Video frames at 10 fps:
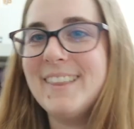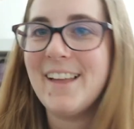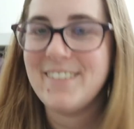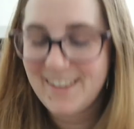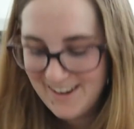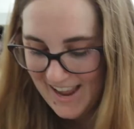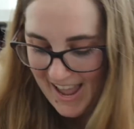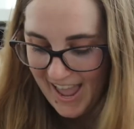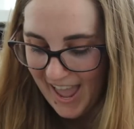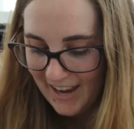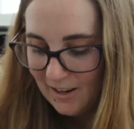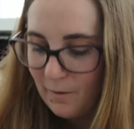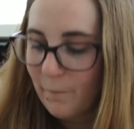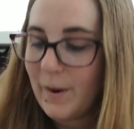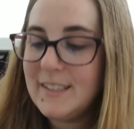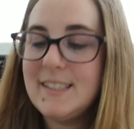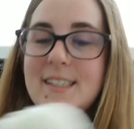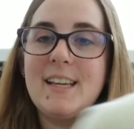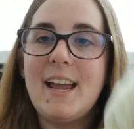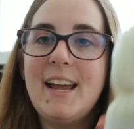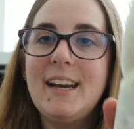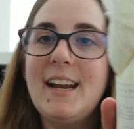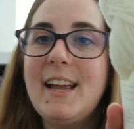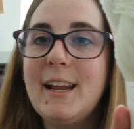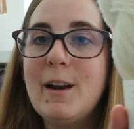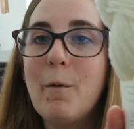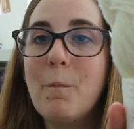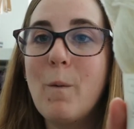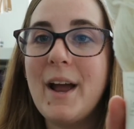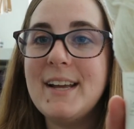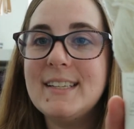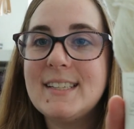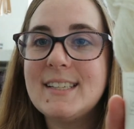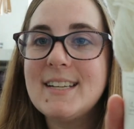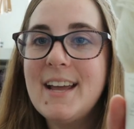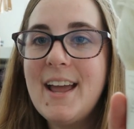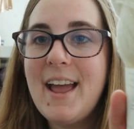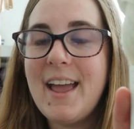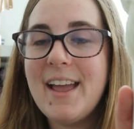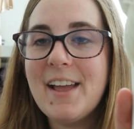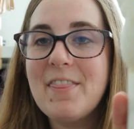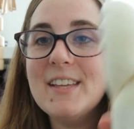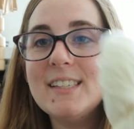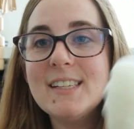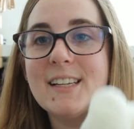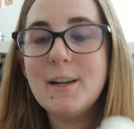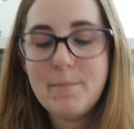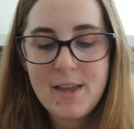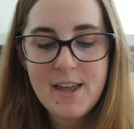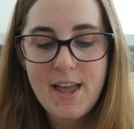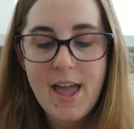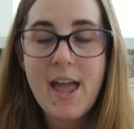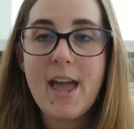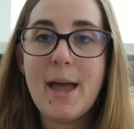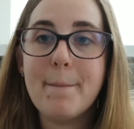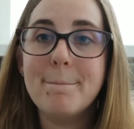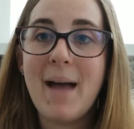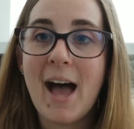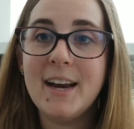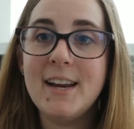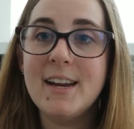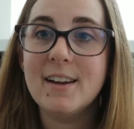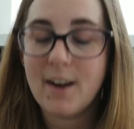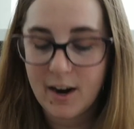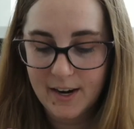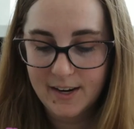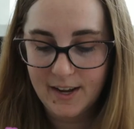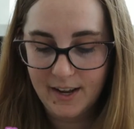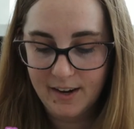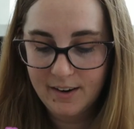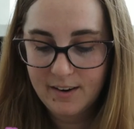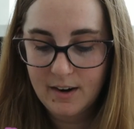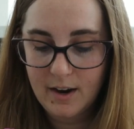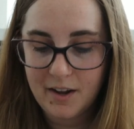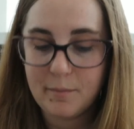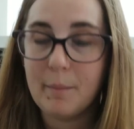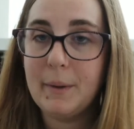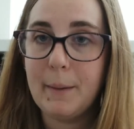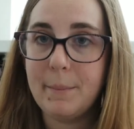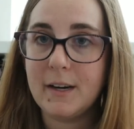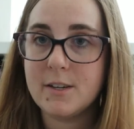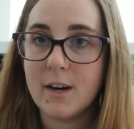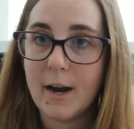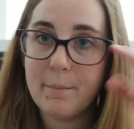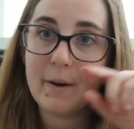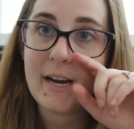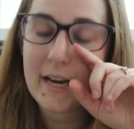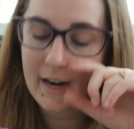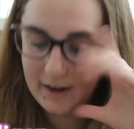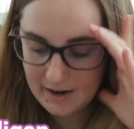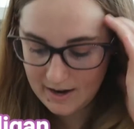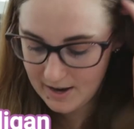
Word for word: Love it. And one skein in white and this is gonna be a Maddie cardigan. Um, I'll put a picture up right here,